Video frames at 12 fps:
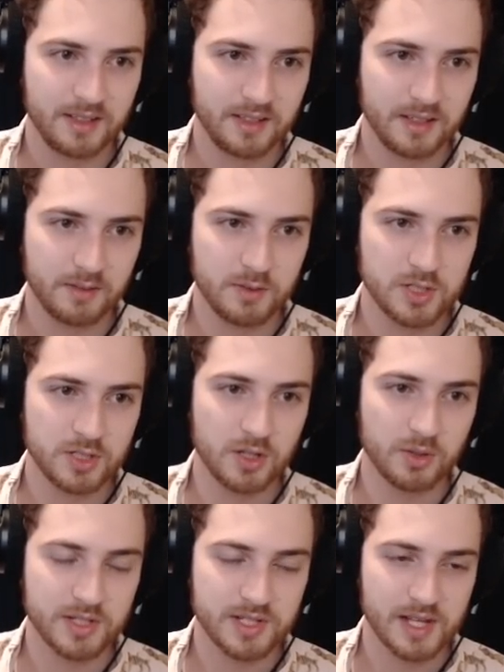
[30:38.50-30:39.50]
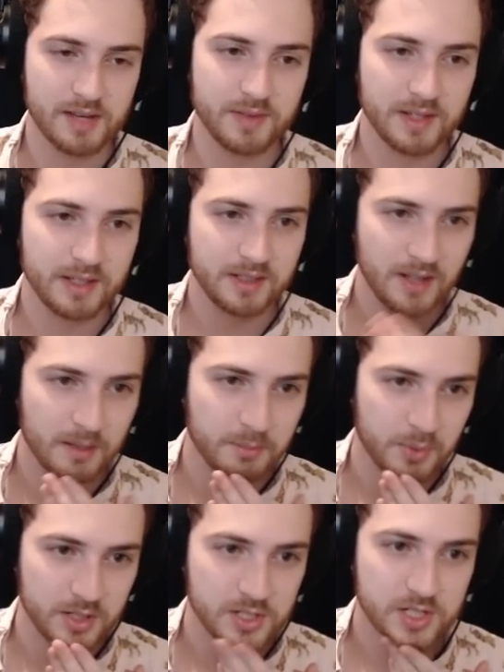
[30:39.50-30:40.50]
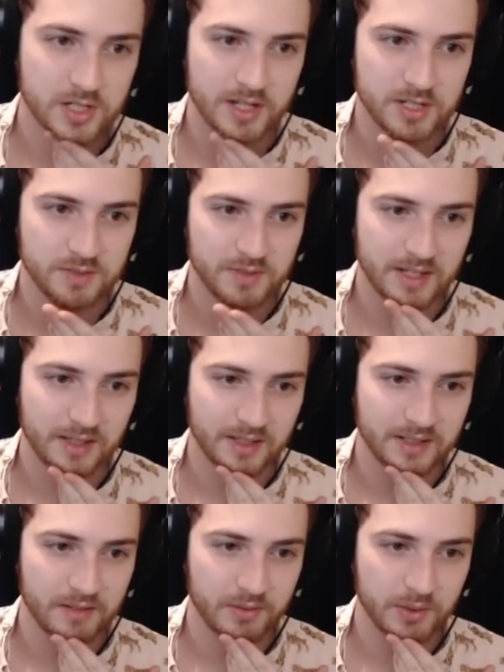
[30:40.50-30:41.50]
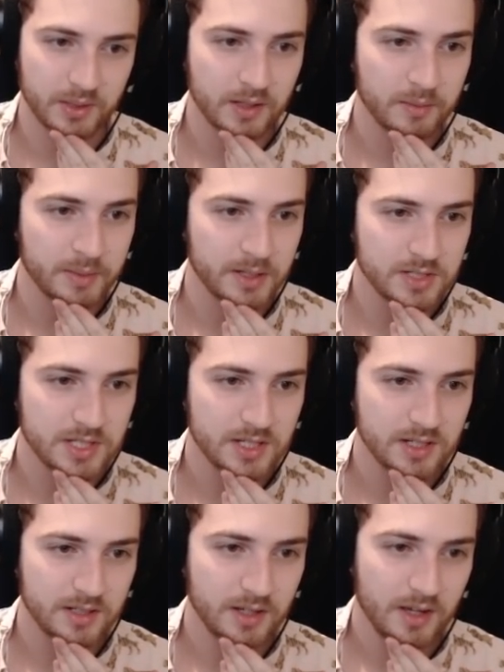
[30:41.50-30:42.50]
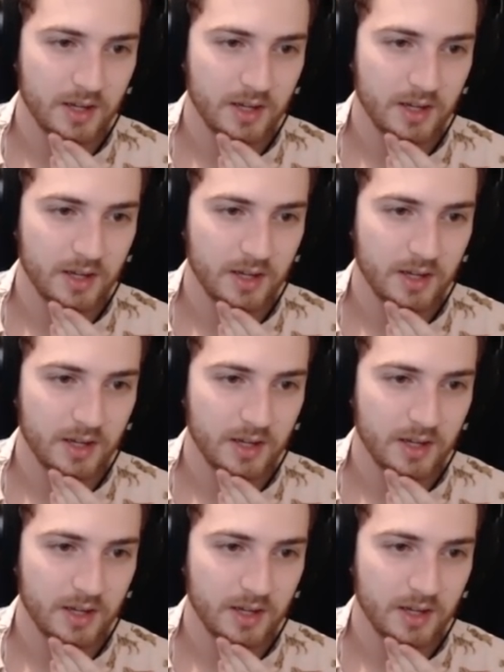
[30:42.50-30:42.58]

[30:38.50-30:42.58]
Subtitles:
if you just go to Syphon, I'm pretty sure Edge of Night like never really appears here.